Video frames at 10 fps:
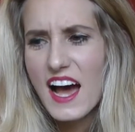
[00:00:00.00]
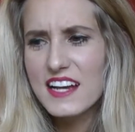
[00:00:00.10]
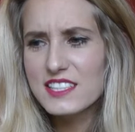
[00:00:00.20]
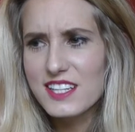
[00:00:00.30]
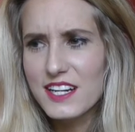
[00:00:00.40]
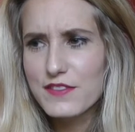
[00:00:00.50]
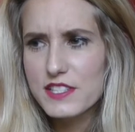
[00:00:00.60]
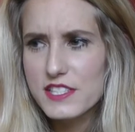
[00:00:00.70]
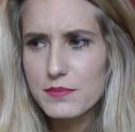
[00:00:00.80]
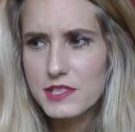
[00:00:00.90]
it's kind of
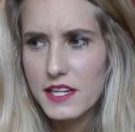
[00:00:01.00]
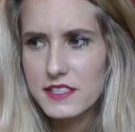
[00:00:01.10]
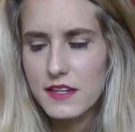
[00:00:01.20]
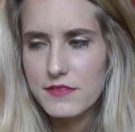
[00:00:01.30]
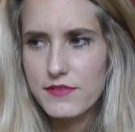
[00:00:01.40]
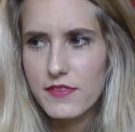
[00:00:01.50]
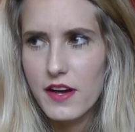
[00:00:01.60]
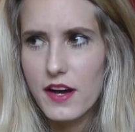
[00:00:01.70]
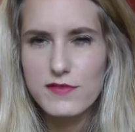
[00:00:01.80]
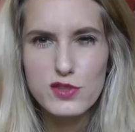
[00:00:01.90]
a subject
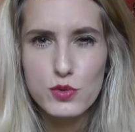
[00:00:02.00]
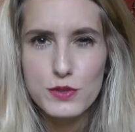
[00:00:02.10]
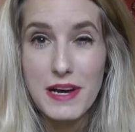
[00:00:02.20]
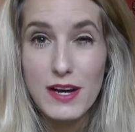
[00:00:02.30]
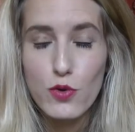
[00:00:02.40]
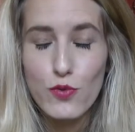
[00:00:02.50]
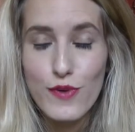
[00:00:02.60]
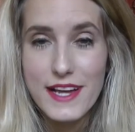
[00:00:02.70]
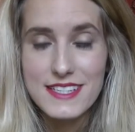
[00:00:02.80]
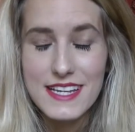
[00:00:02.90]
I've talked about
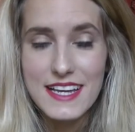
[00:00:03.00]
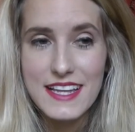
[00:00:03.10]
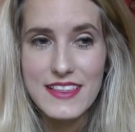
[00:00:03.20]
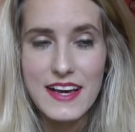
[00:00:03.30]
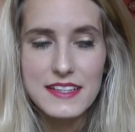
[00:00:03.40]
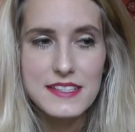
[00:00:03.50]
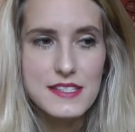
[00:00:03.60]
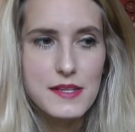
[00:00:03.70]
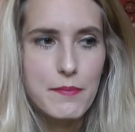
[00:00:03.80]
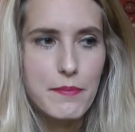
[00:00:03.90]
already, and that is